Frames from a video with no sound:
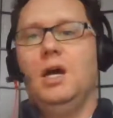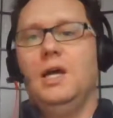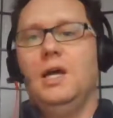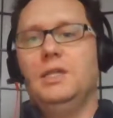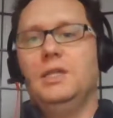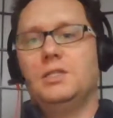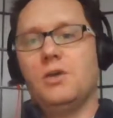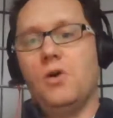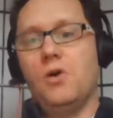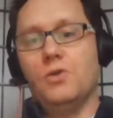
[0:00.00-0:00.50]

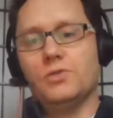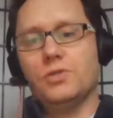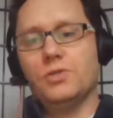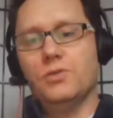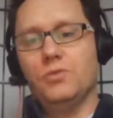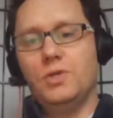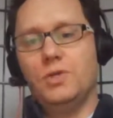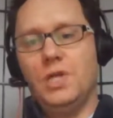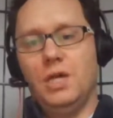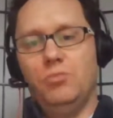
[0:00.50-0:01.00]
It
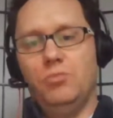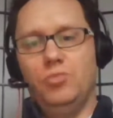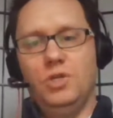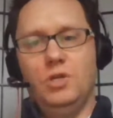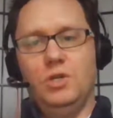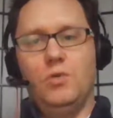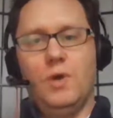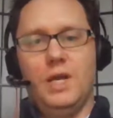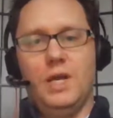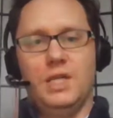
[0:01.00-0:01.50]
also can
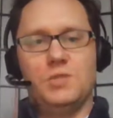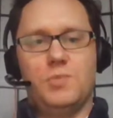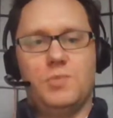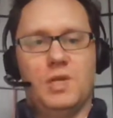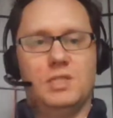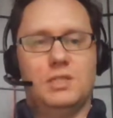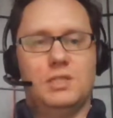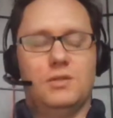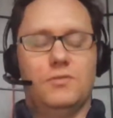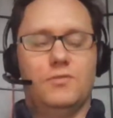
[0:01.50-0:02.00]
be quite
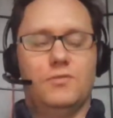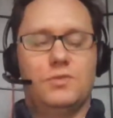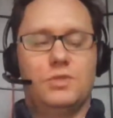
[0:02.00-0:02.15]
expensive.